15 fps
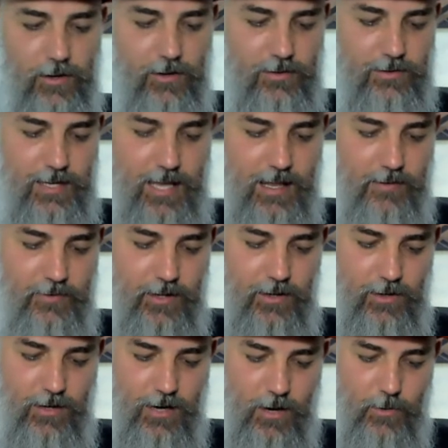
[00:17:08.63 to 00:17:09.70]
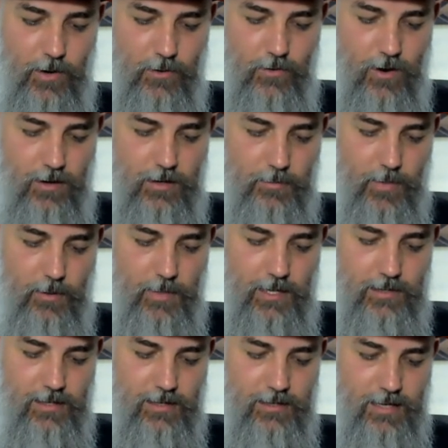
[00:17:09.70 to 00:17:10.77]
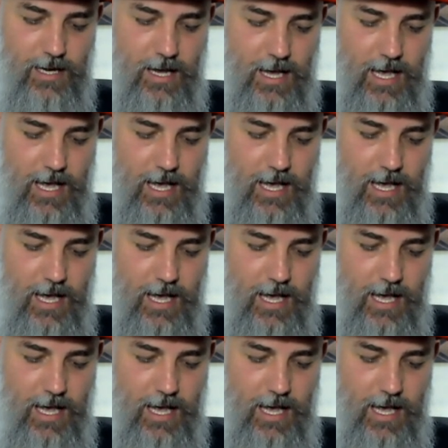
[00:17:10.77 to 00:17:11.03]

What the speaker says: you're in South Africa, you know what Rockamamas is.